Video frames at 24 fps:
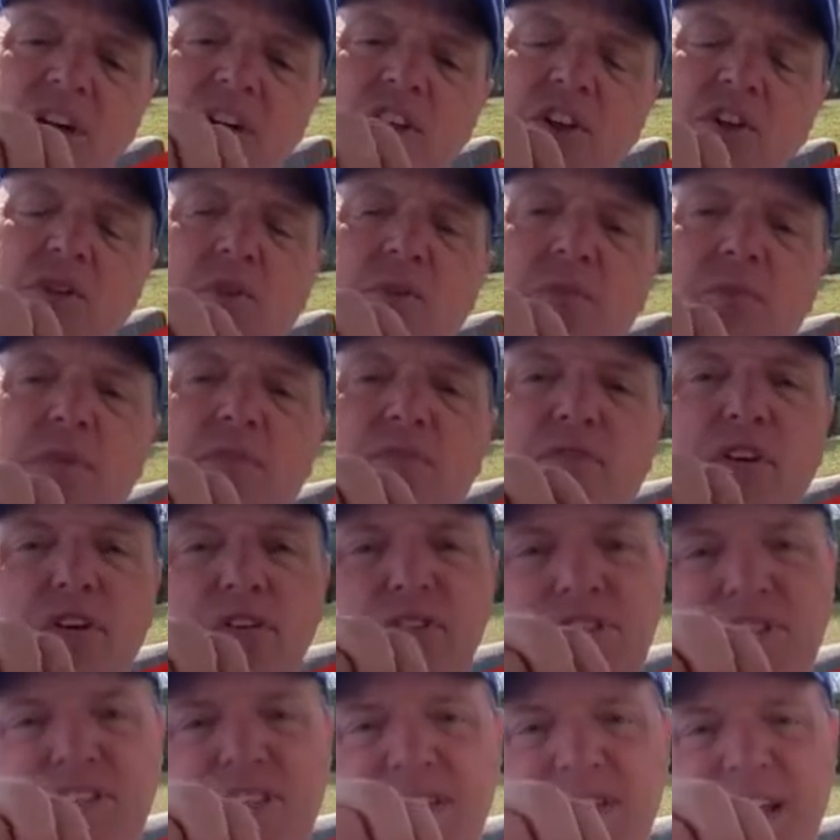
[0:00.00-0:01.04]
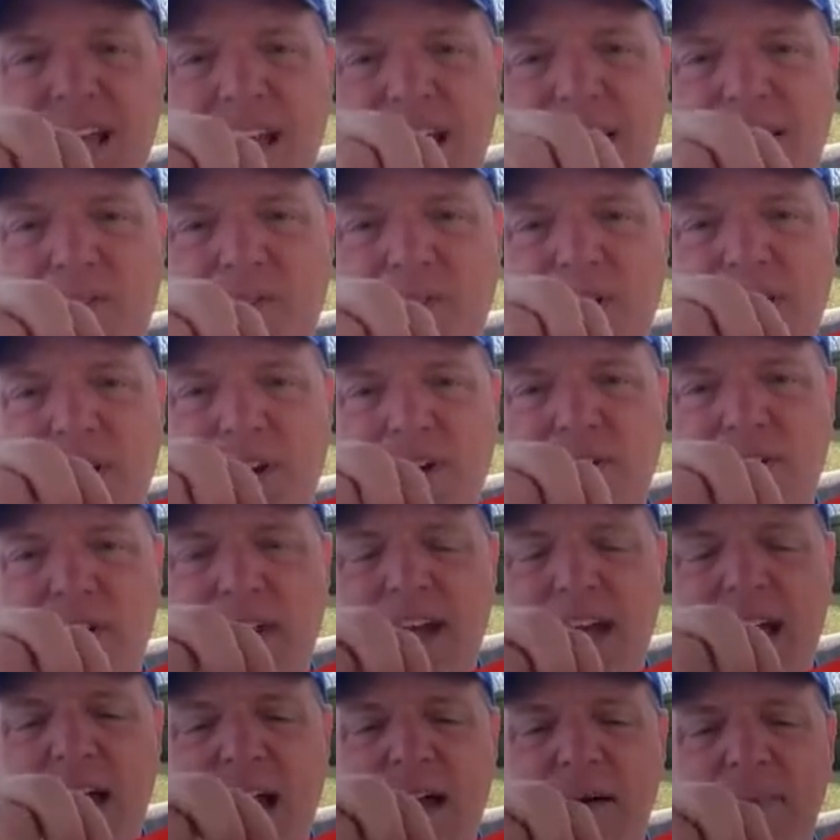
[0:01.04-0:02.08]
you can reverse this handle here
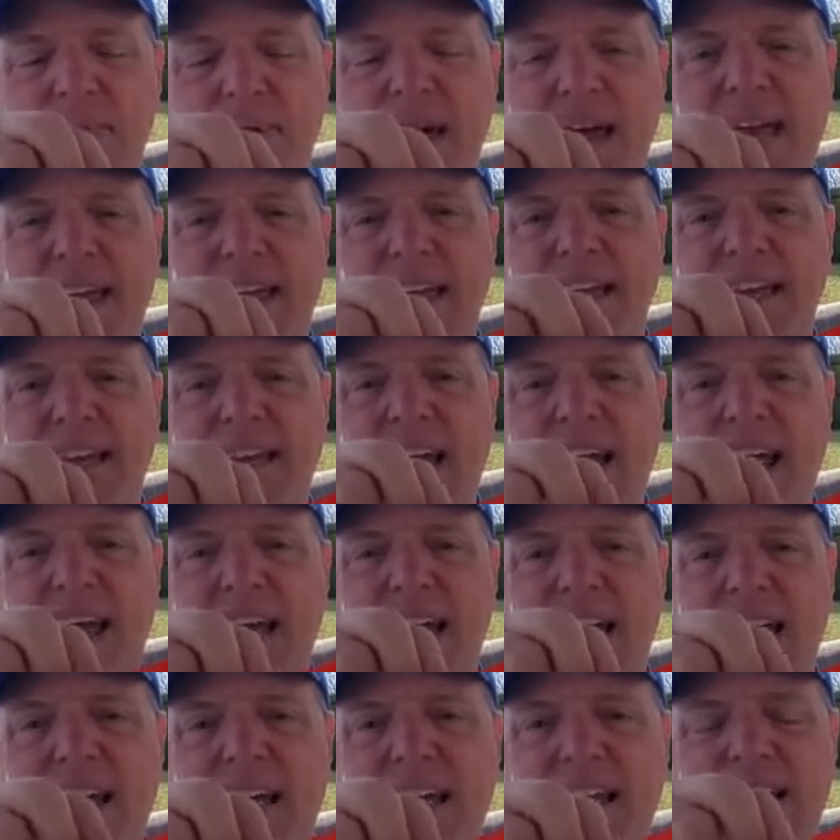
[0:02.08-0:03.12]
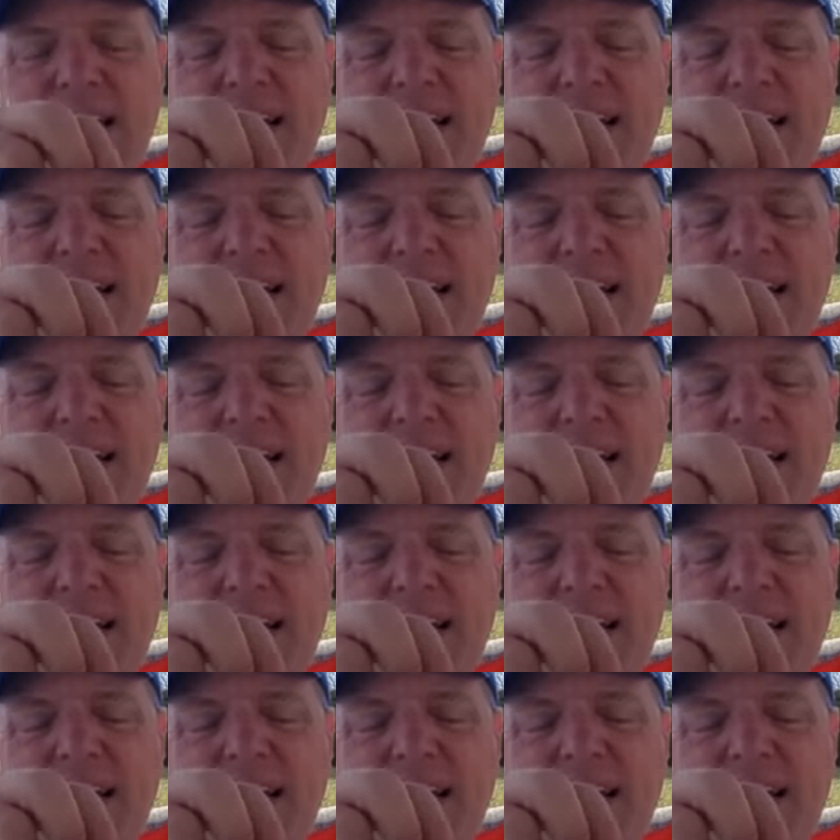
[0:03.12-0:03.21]
and make it a